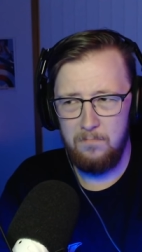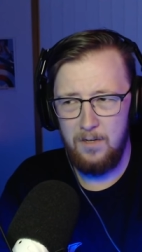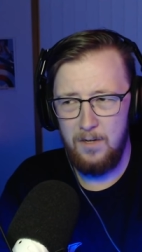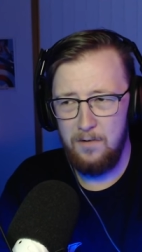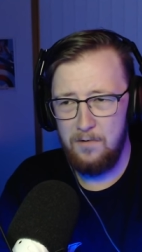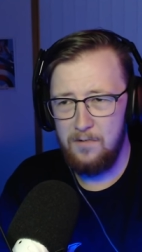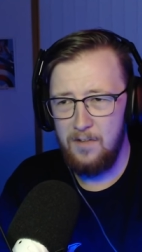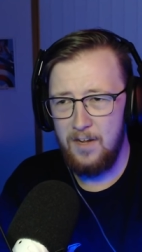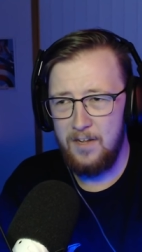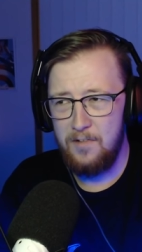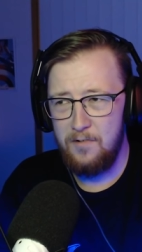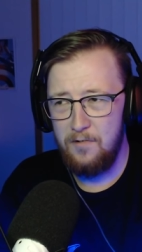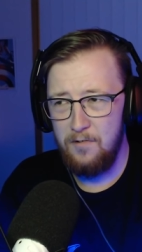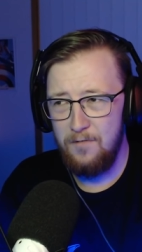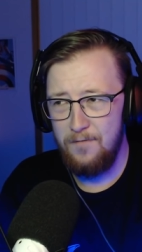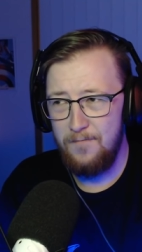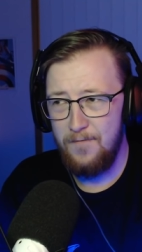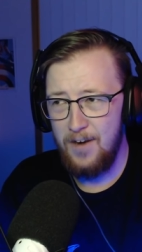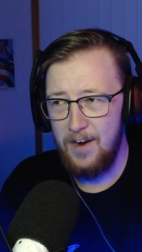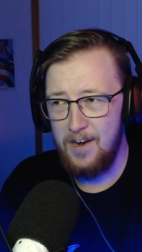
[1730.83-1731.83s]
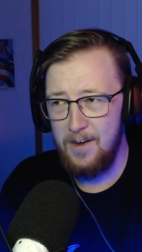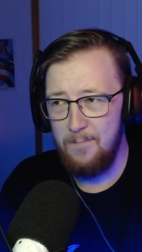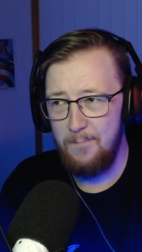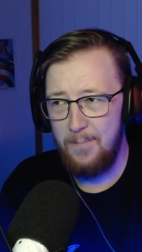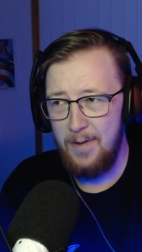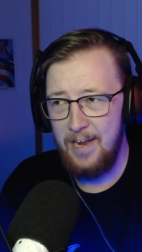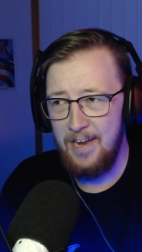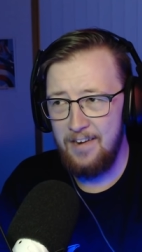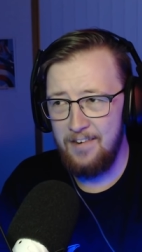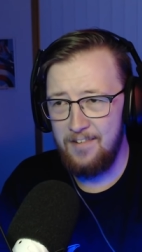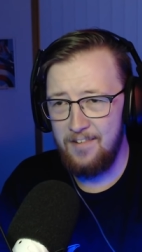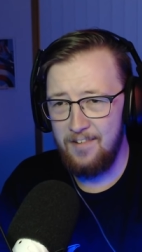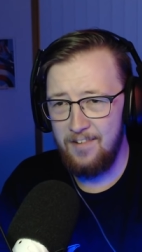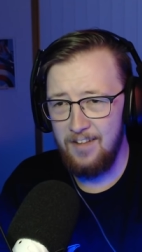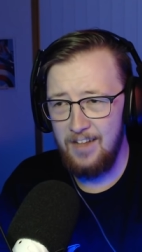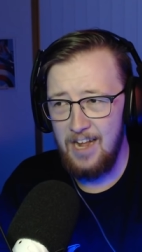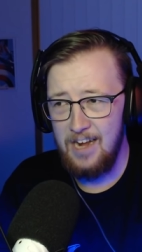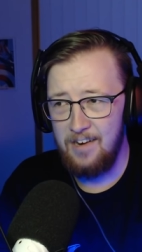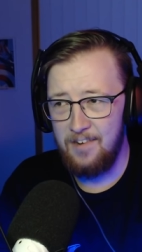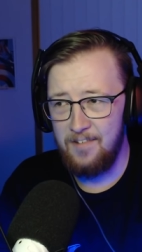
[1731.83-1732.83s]
look like two fucking pink
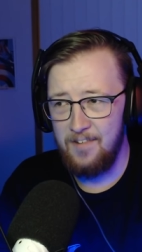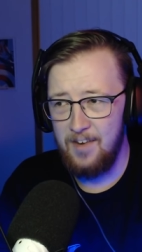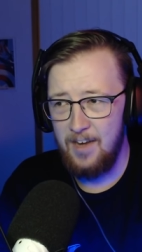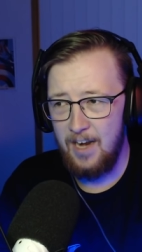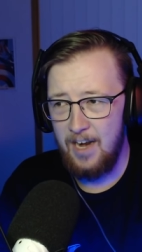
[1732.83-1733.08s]
slugs in a